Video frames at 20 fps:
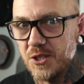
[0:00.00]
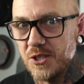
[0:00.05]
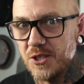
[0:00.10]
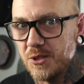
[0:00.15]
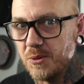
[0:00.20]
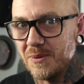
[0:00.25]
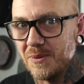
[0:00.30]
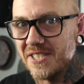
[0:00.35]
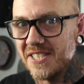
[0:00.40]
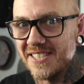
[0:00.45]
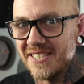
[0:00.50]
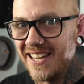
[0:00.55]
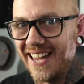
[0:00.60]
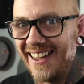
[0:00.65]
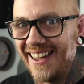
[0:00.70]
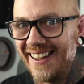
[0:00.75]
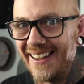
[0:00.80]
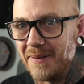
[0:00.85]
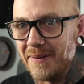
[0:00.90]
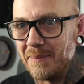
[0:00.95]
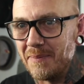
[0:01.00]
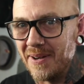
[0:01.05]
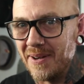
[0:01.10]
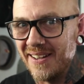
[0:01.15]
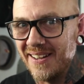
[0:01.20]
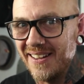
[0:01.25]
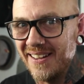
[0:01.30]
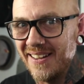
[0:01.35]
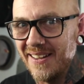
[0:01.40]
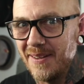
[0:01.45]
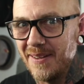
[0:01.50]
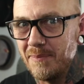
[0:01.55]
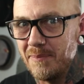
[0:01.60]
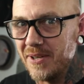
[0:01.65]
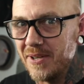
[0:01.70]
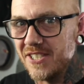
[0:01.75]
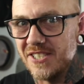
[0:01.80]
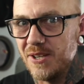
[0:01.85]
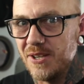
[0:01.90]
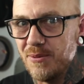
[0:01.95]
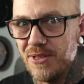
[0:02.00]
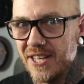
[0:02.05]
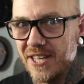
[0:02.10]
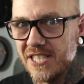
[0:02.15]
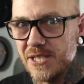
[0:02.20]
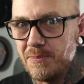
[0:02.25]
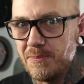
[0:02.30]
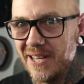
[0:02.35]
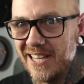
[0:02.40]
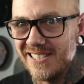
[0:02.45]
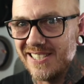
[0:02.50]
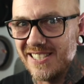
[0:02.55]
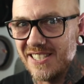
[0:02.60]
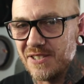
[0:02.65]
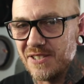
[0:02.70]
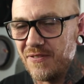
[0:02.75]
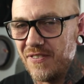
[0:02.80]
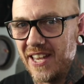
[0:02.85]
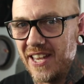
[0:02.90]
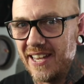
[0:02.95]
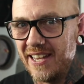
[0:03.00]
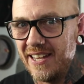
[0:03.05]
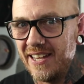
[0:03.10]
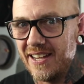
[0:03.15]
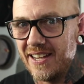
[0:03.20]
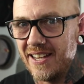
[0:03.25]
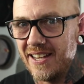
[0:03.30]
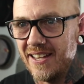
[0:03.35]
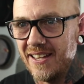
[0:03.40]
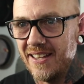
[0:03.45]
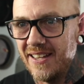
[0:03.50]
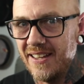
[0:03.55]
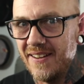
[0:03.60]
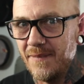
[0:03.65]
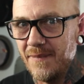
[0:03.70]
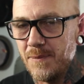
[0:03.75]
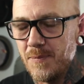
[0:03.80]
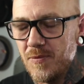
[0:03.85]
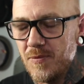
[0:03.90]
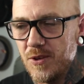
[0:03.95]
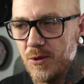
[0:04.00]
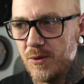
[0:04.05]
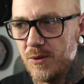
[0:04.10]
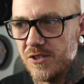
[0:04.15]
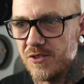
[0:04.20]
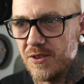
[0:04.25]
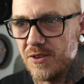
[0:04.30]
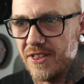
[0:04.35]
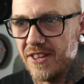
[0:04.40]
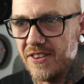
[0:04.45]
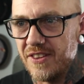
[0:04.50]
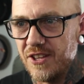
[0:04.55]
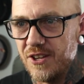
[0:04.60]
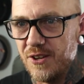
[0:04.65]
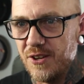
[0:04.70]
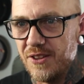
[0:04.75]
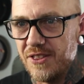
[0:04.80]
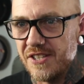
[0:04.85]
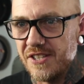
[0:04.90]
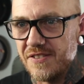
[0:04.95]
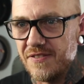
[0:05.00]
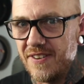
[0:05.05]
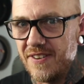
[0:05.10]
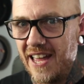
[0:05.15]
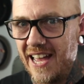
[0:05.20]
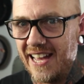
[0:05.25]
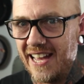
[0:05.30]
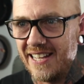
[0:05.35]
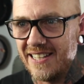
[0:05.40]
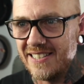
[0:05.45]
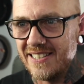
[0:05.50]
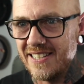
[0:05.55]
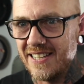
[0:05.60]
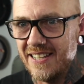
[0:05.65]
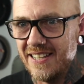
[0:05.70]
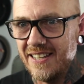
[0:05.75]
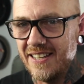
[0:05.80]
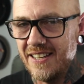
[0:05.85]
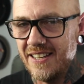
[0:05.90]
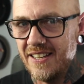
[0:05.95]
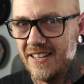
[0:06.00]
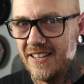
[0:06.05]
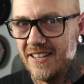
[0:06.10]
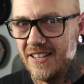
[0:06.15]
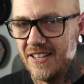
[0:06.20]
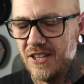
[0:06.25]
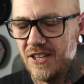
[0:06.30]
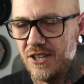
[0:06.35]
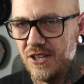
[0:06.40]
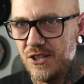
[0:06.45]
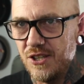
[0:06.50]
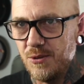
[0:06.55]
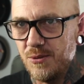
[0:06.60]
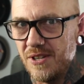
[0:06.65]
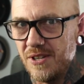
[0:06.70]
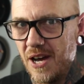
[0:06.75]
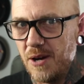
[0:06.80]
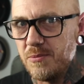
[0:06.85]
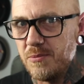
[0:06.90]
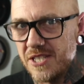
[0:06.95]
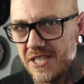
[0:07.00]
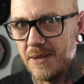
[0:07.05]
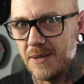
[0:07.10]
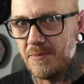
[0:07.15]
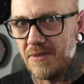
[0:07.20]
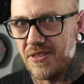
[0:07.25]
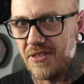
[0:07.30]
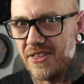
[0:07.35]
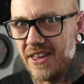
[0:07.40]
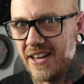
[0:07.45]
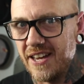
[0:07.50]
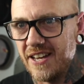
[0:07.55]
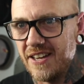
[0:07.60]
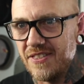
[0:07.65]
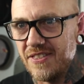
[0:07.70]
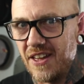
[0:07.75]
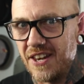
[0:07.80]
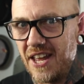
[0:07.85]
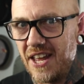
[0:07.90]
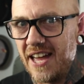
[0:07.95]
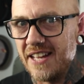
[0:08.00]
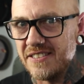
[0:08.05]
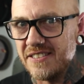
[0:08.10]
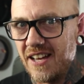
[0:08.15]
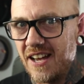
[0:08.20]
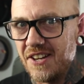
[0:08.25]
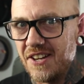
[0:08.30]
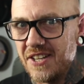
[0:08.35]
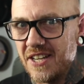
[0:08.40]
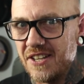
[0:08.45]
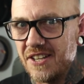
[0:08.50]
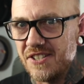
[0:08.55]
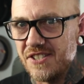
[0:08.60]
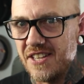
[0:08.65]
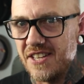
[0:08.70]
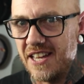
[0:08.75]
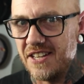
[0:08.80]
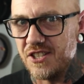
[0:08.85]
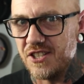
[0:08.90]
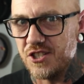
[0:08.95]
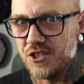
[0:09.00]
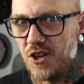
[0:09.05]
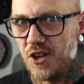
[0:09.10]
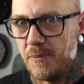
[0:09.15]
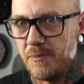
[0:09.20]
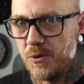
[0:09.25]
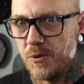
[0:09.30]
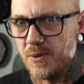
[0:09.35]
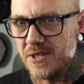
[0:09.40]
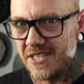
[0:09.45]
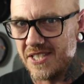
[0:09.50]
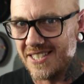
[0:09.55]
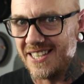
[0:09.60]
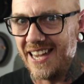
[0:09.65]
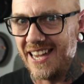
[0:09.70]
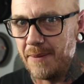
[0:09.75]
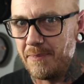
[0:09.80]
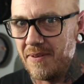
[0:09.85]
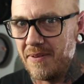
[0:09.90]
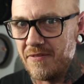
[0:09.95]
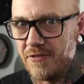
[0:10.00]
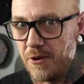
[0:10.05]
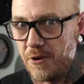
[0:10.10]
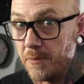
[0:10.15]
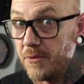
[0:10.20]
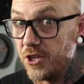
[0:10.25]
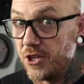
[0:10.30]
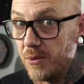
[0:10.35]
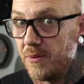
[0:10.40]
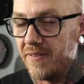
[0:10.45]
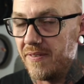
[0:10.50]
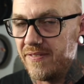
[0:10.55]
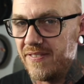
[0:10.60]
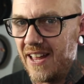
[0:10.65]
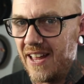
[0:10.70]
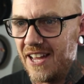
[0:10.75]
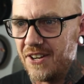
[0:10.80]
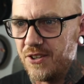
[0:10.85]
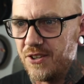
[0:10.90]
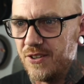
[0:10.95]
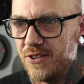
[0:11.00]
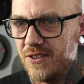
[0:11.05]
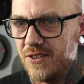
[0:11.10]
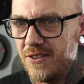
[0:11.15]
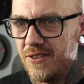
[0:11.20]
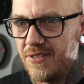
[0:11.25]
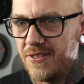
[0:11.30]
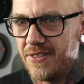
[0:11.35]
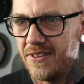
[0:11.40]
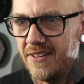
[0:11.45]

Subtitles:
to escape? Because you think space is fake. You also think the Earth is flat. You now seem to think that Antarctica is there to stop you escaping from your flat Earth.